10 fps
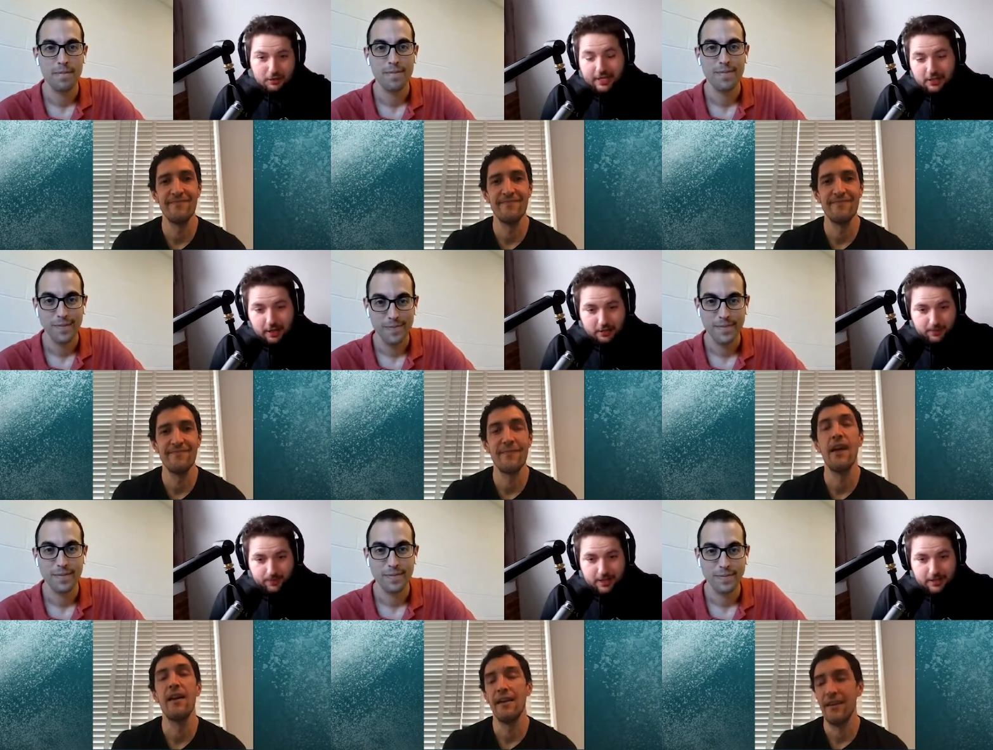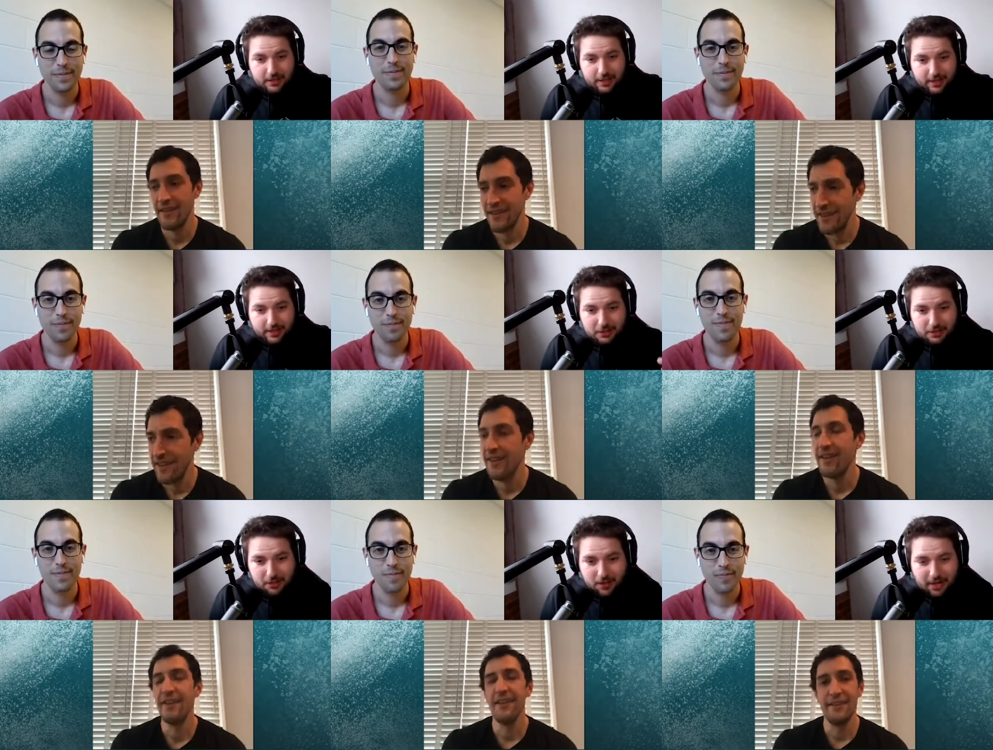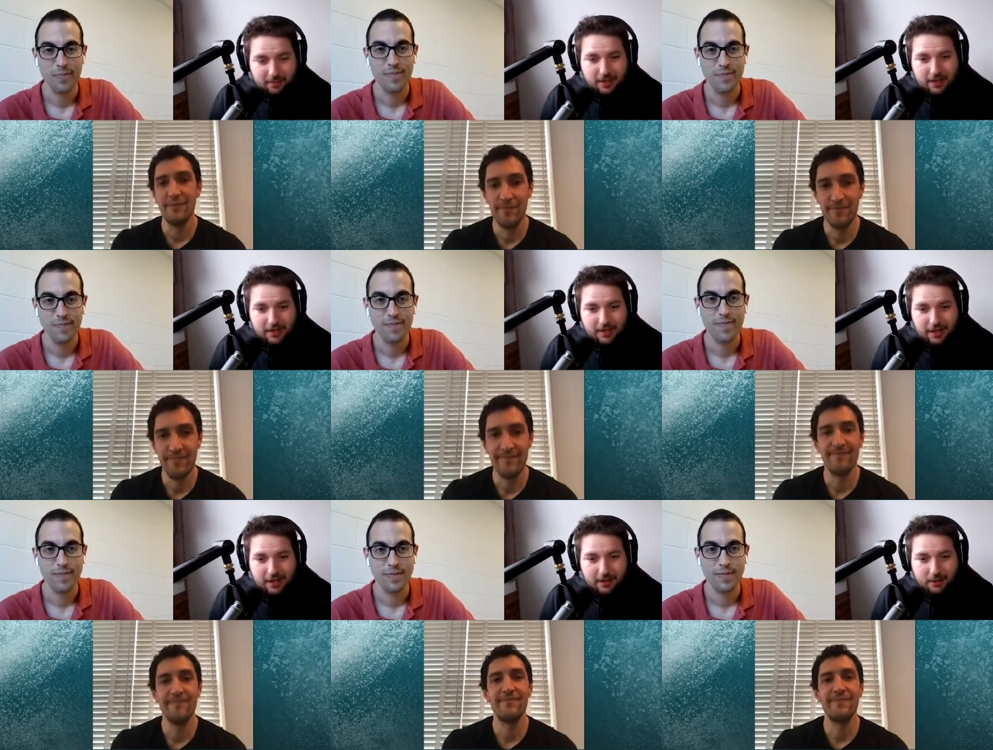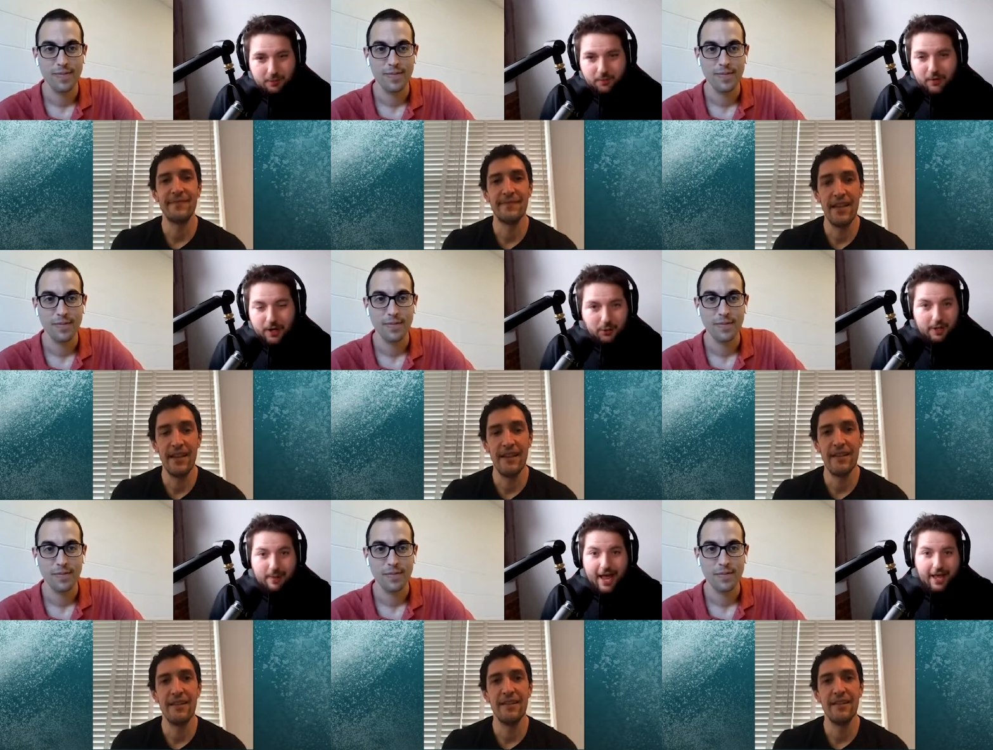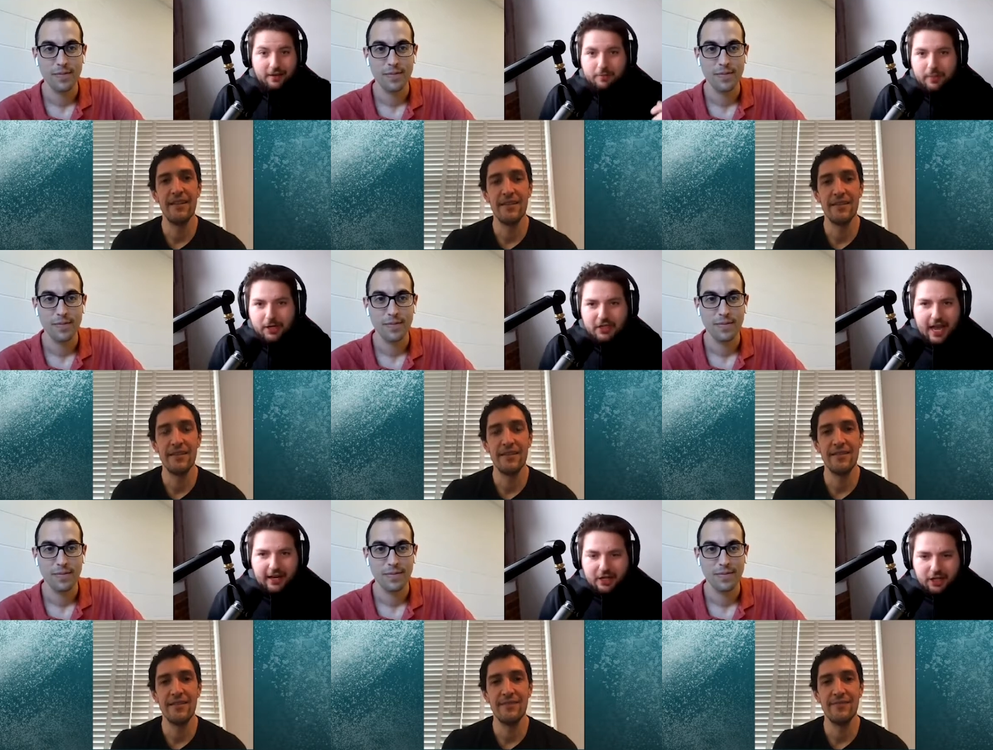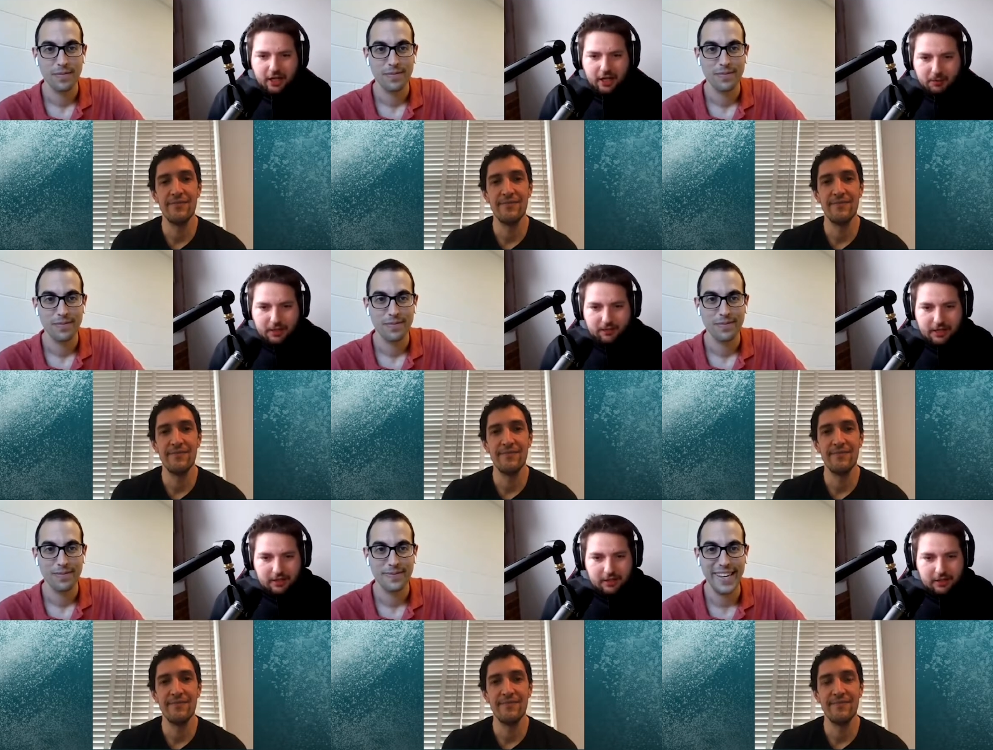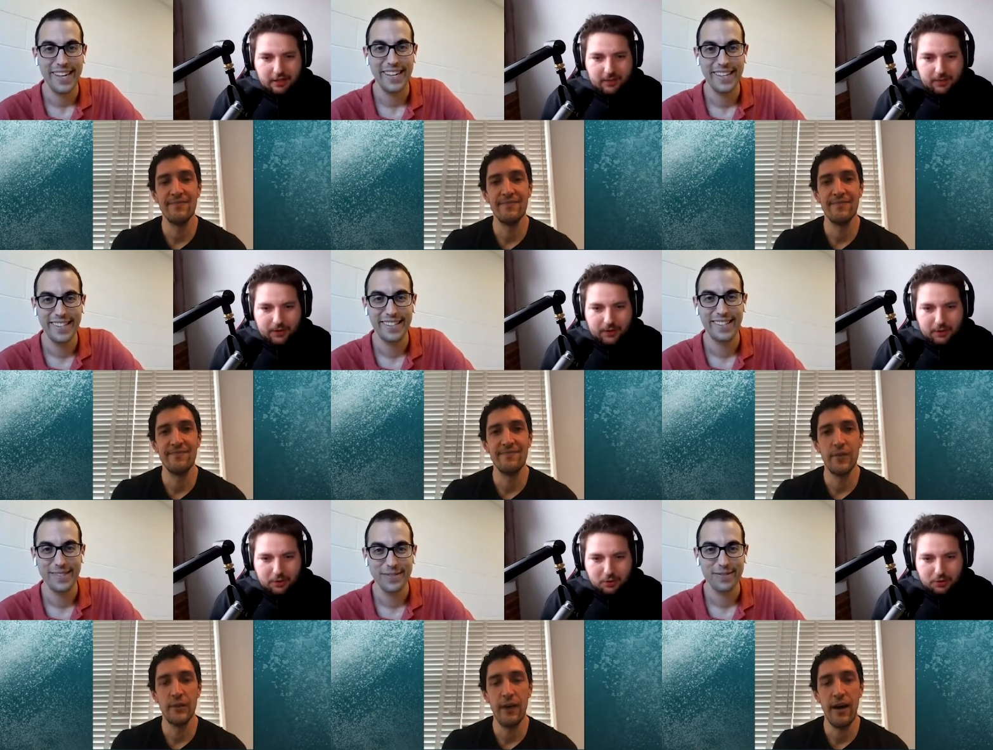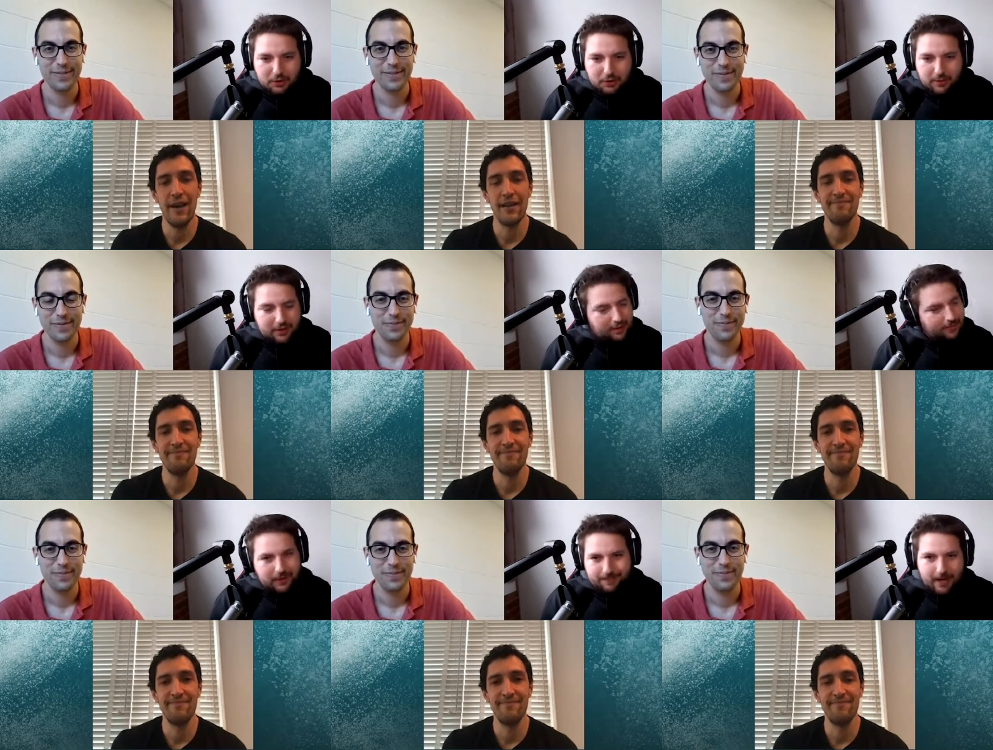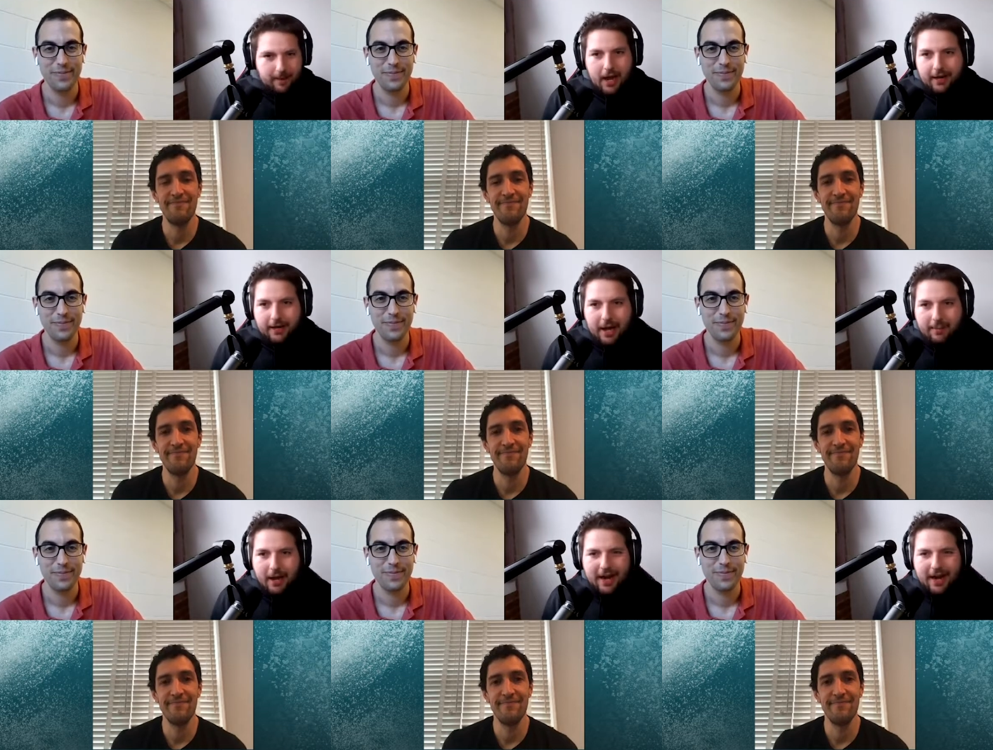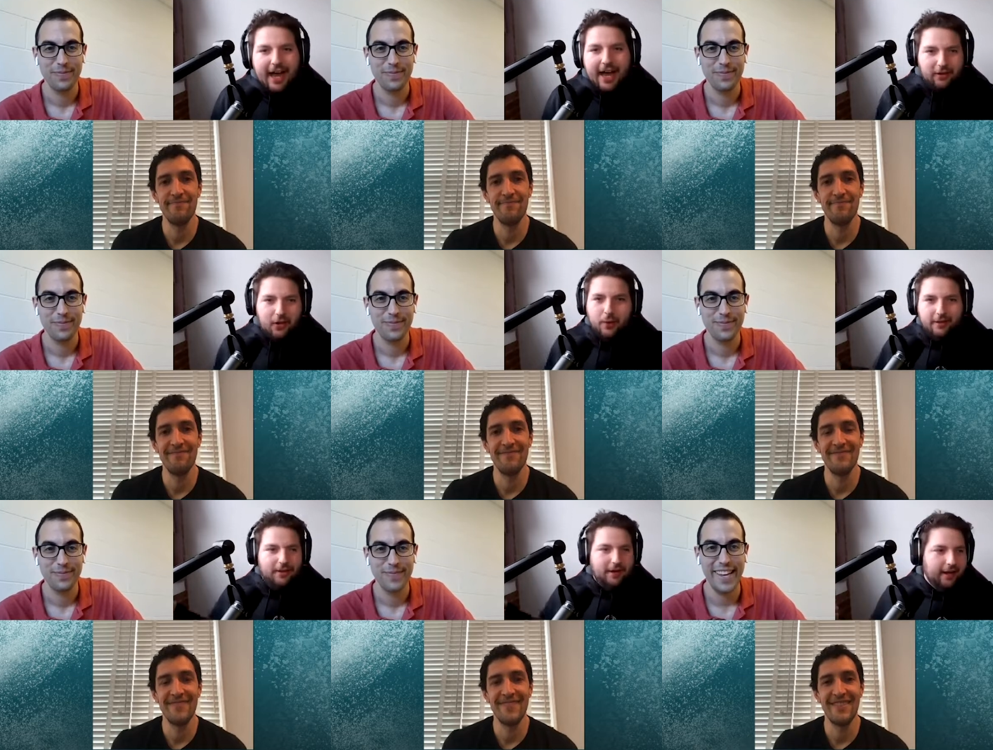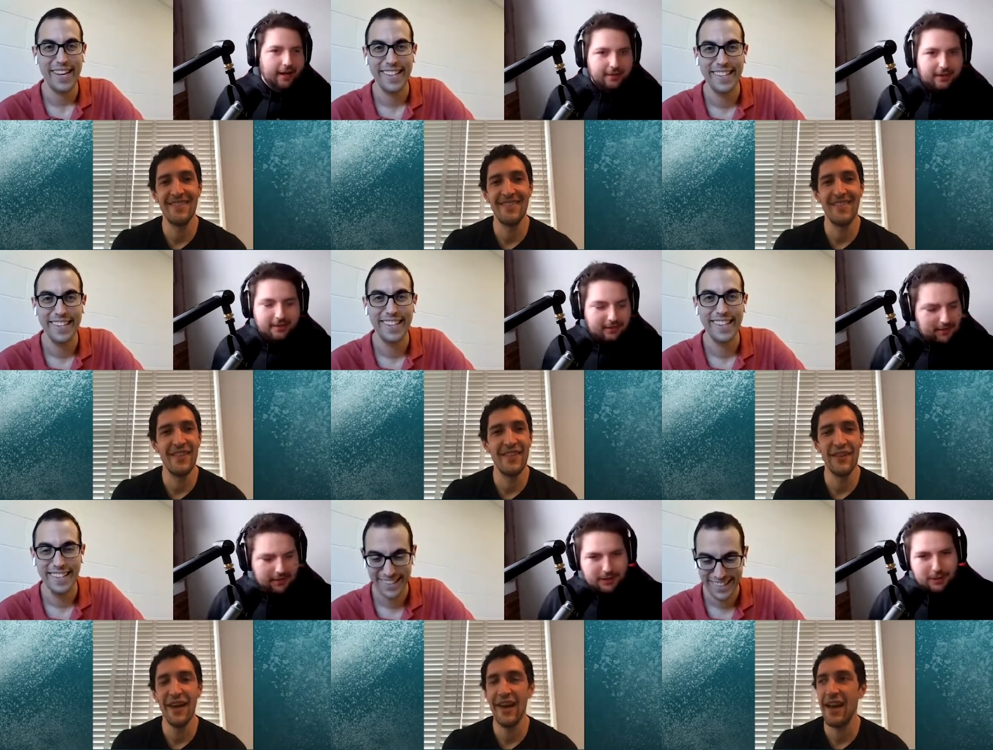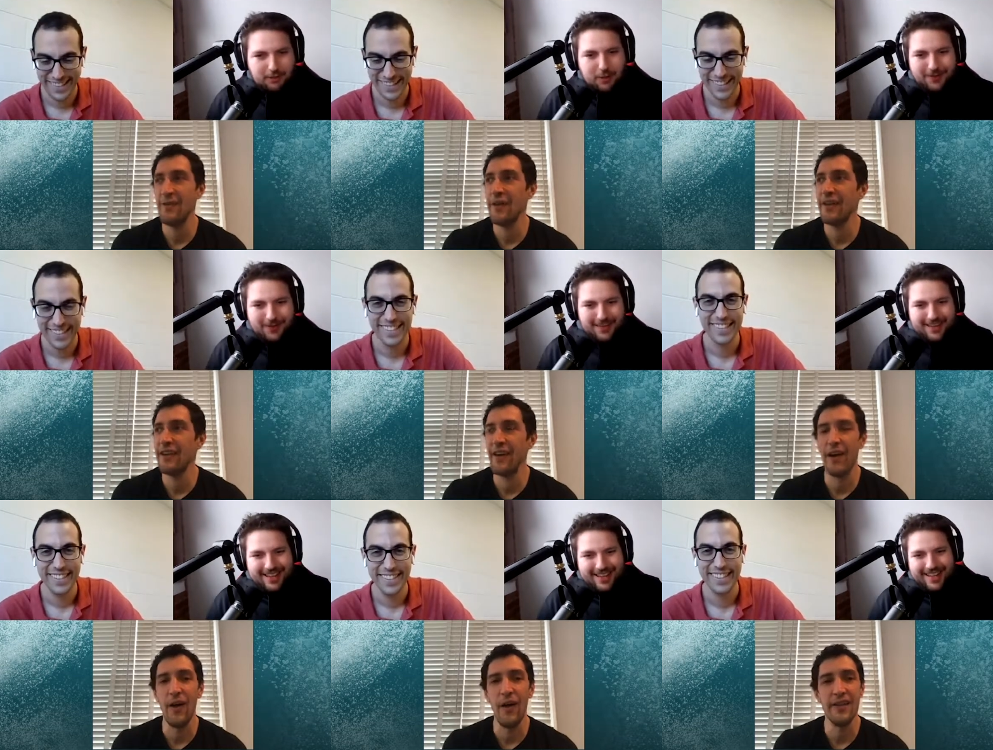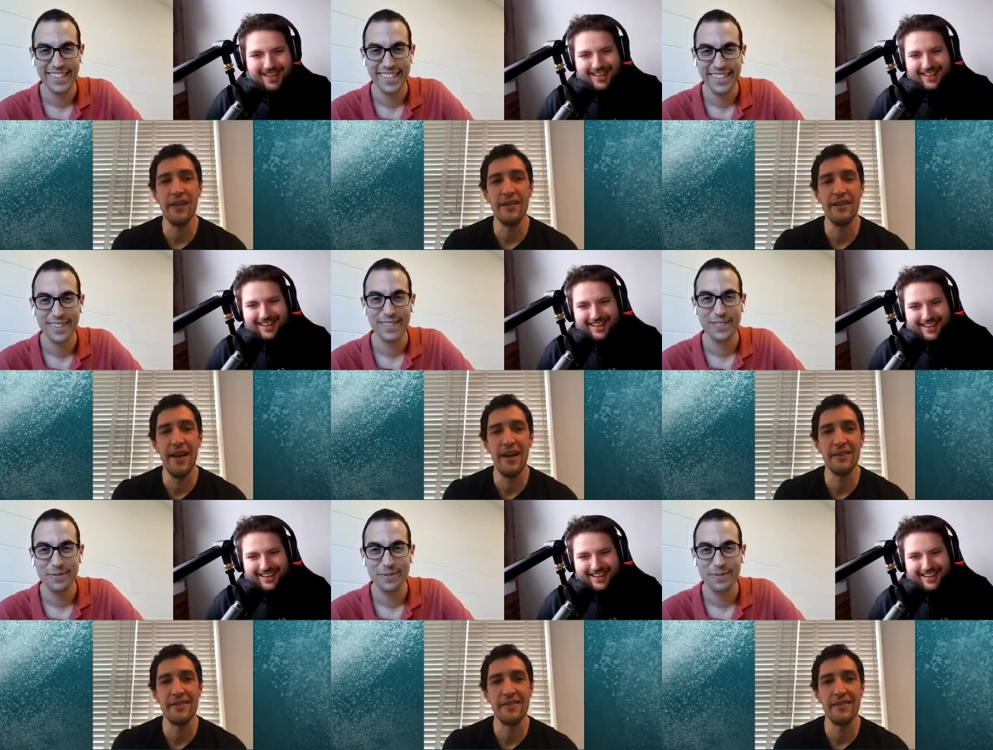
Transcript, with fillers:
Speaker 1: So that's awesome. Saw that on Instagram. Follow him at Mearsy NHL. I believe that's your.
Speaker 2: You got it.
Speaker 1: I'm on it. I got it going today, guys.
Speaker 2: You got everything. You got all the details